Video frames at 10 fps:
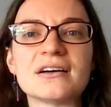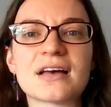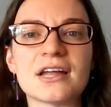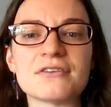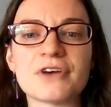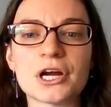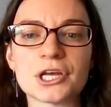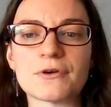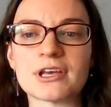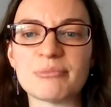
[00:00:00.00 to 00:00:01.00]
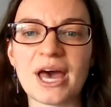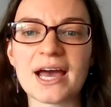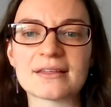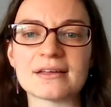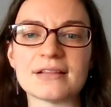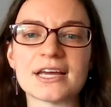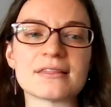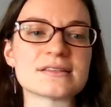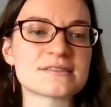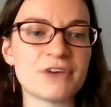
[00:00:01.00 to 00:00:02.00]
kind of arguing back that like
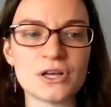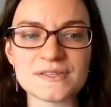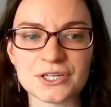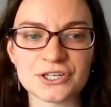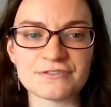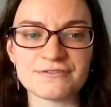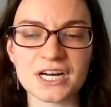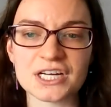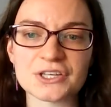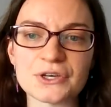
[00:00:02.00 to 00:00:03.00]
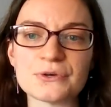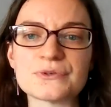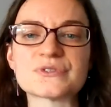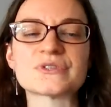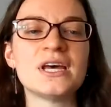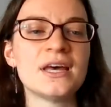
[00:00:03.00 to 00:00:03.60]
this falls under fair use.